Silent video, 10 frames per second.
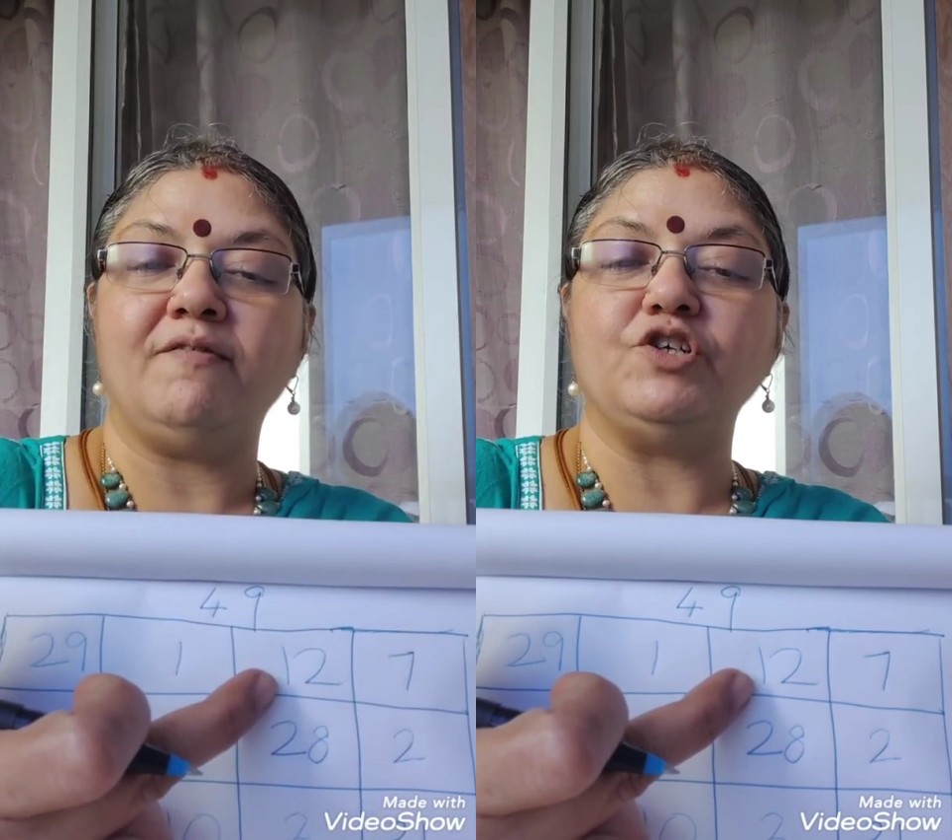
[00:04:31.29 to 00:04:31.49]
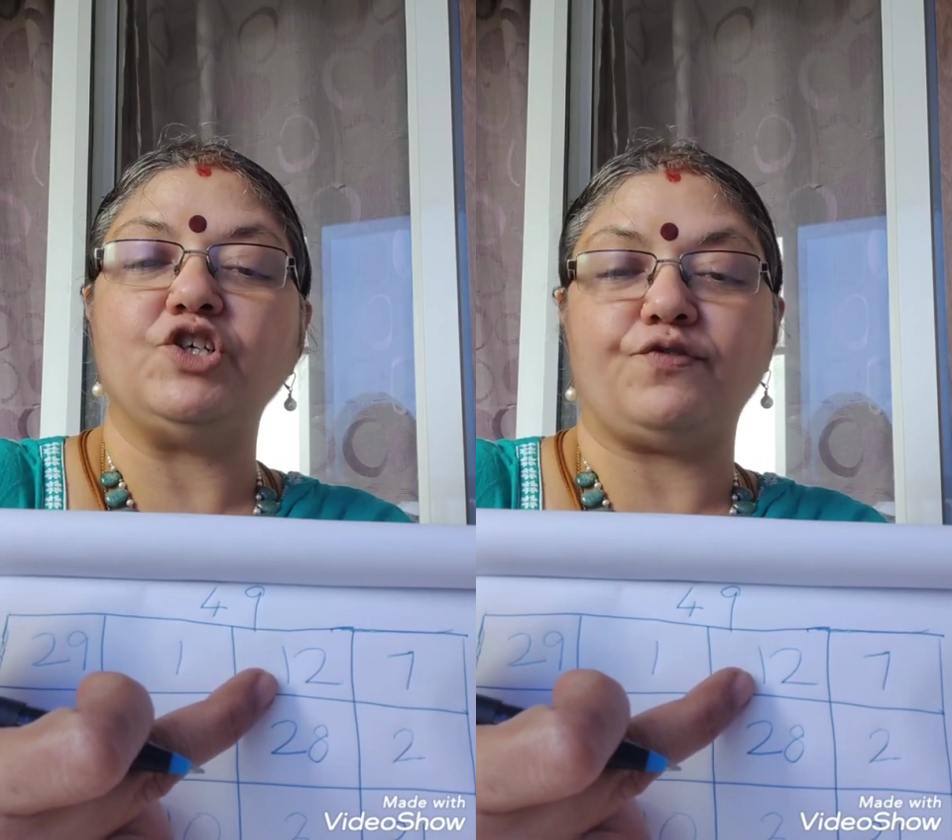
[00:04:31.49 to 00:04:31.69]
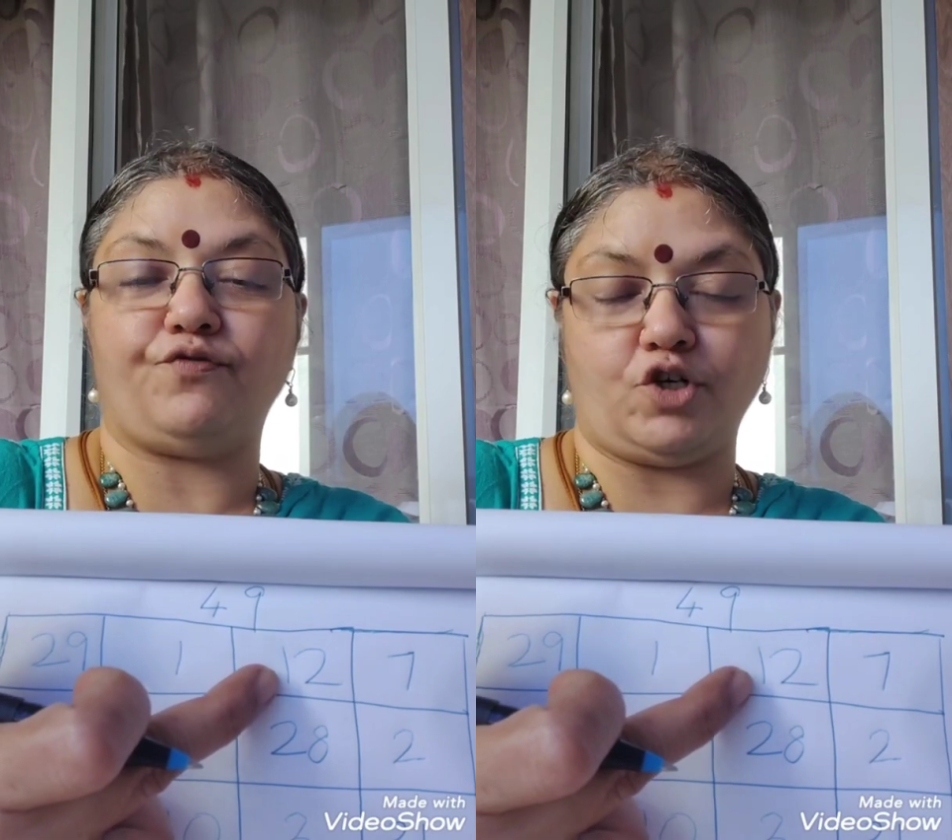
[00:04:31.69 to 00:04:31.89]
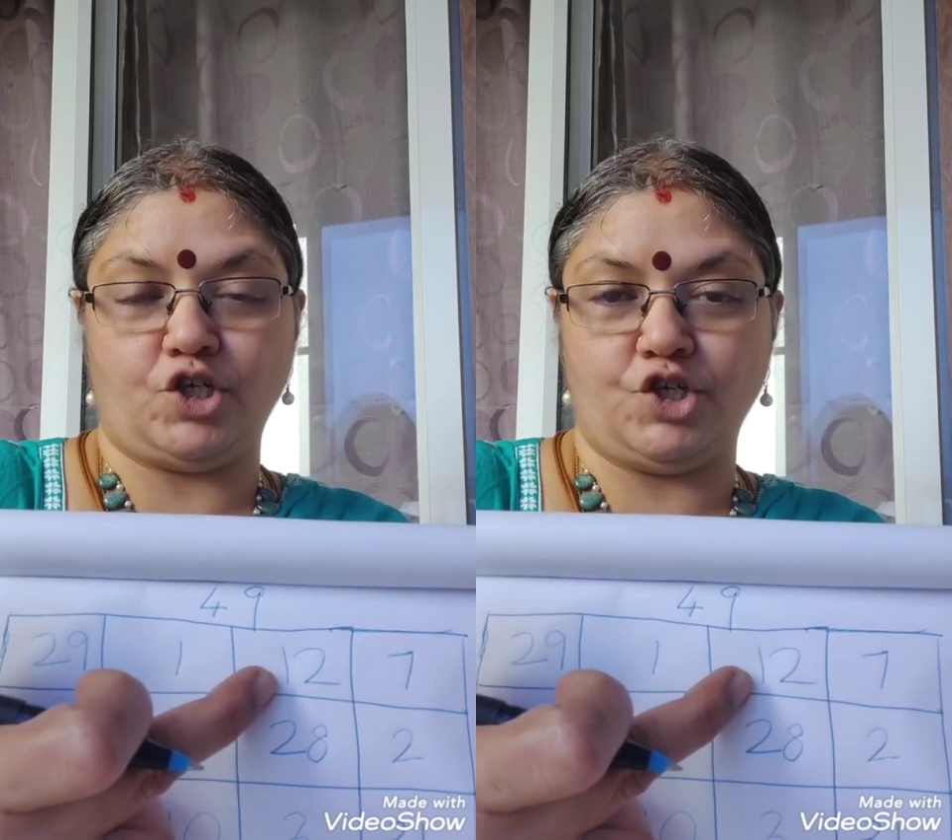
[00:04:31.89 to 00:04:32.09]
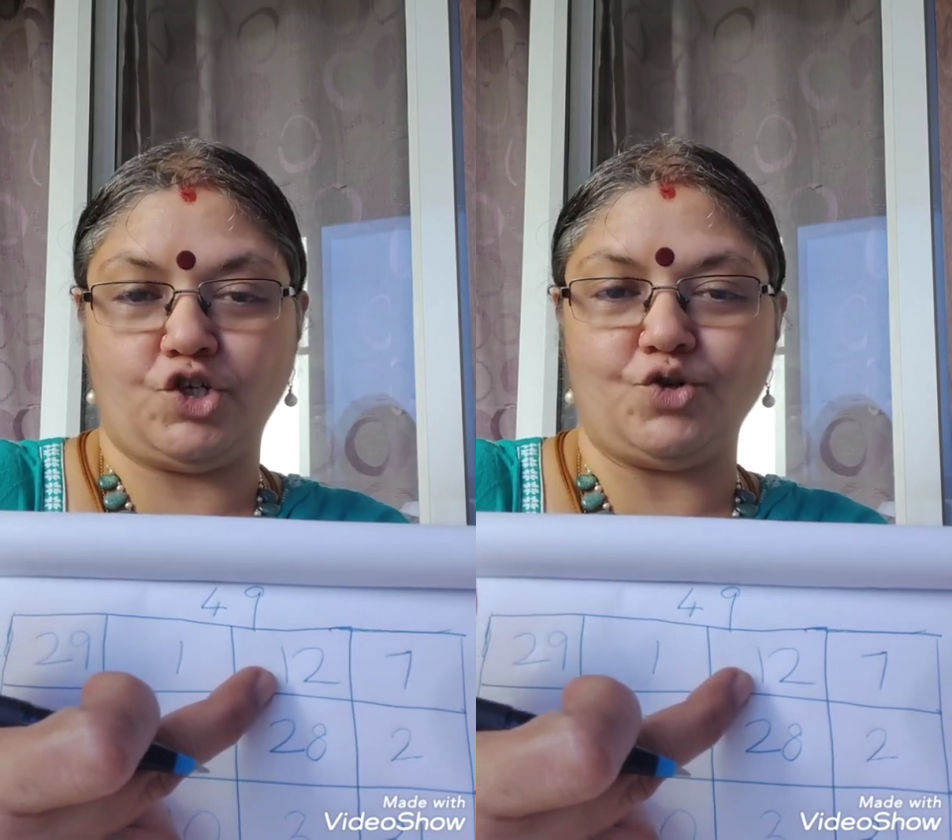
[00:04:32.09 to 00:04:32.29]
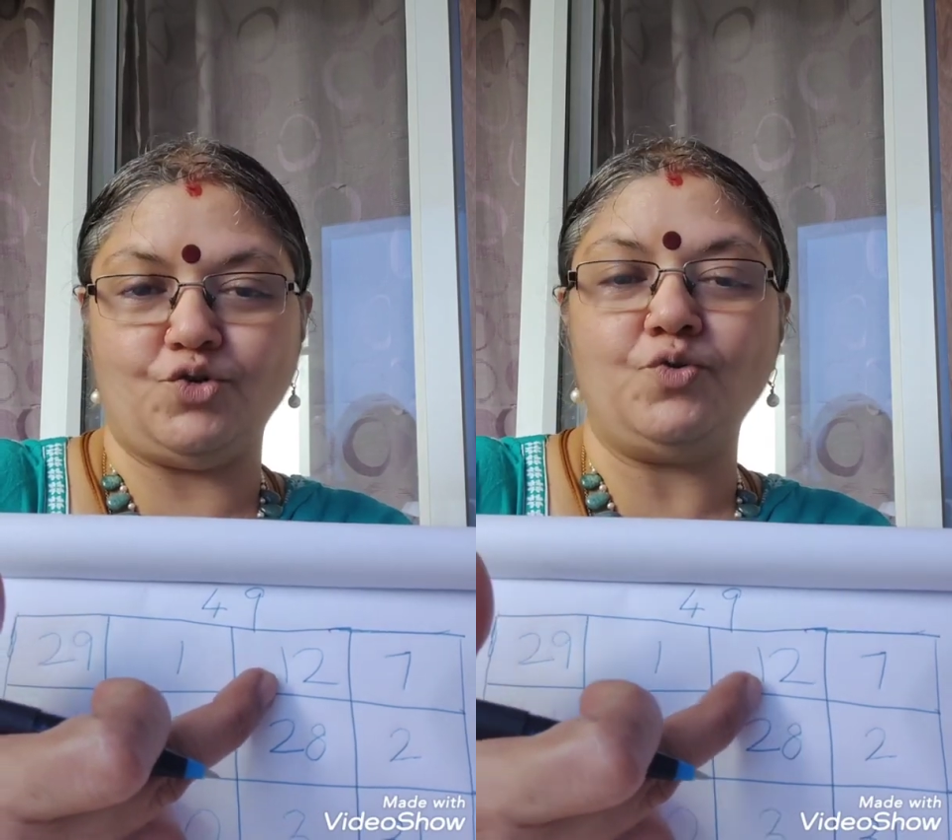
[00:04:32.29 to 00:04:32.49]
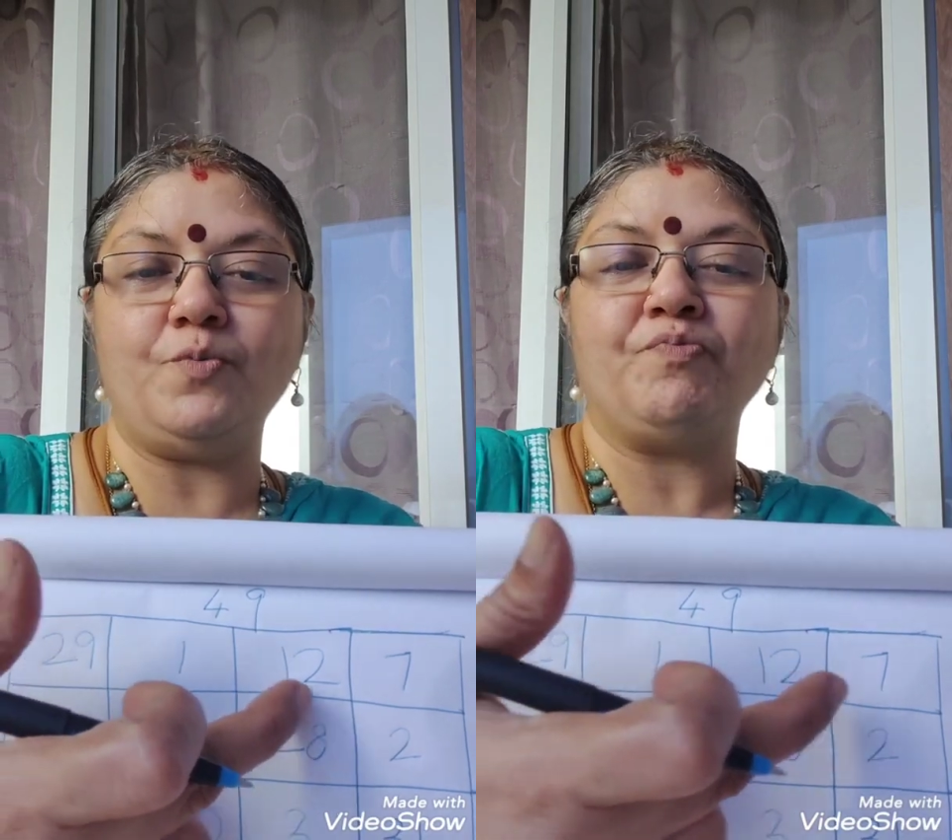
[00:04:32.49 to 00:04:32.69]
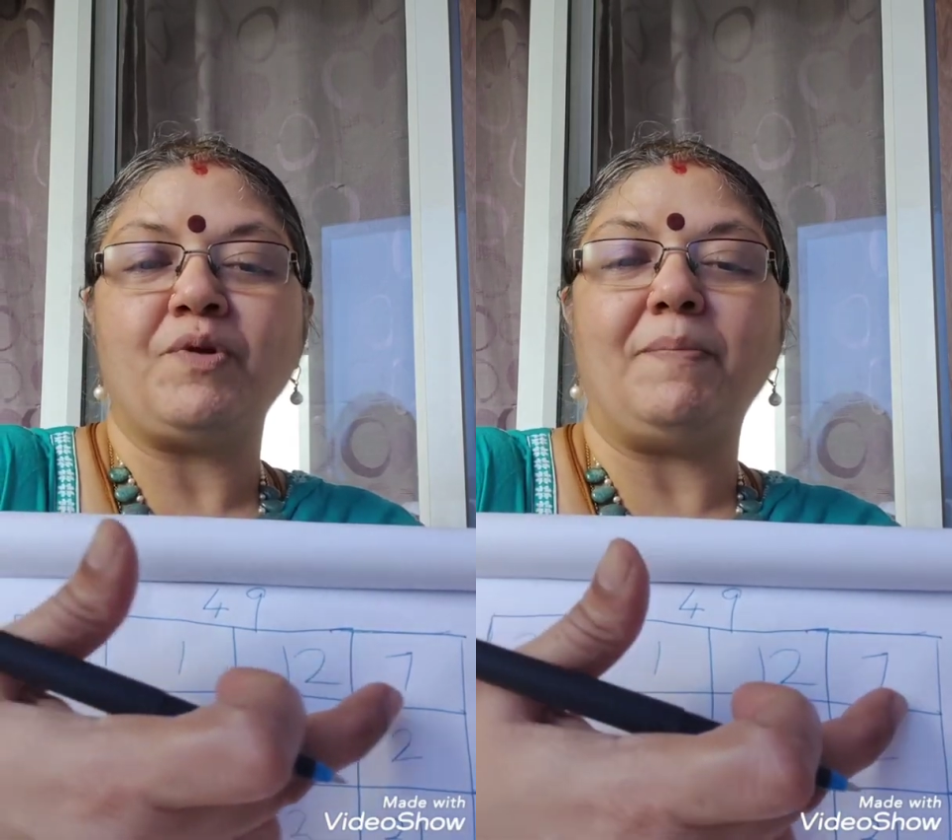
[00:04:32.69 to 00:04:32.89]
which is 42,